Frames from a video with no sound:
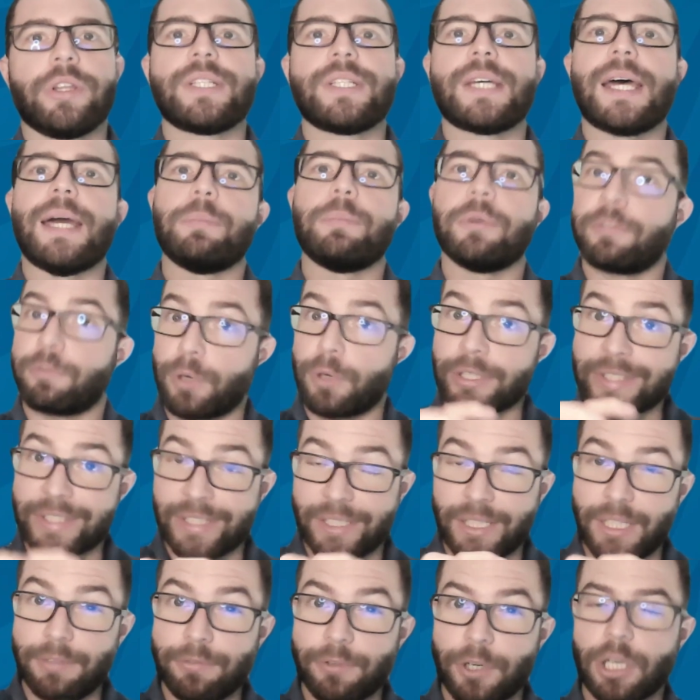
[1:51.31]
type of
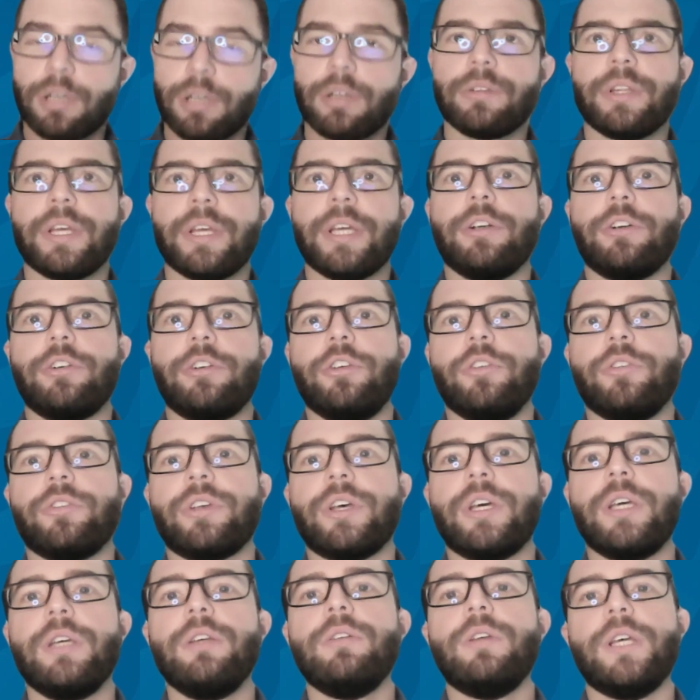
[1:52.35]
receiver that you're
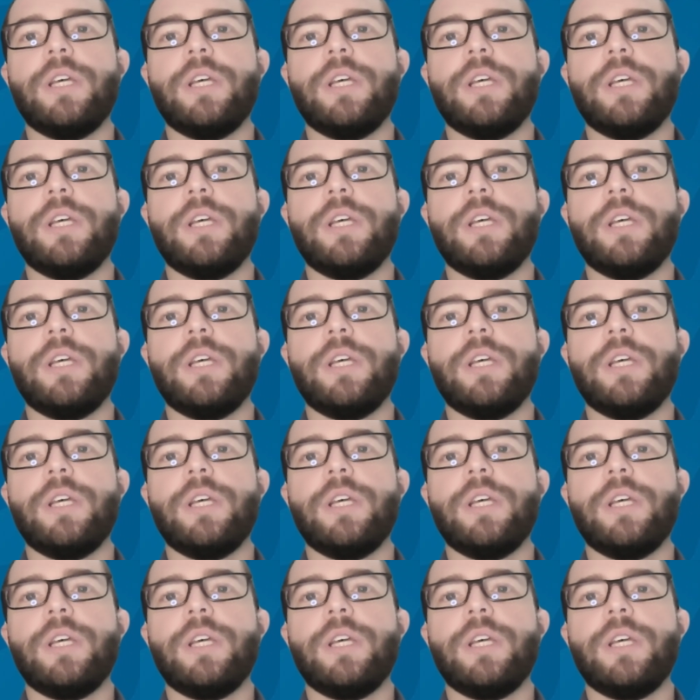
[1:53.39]
using.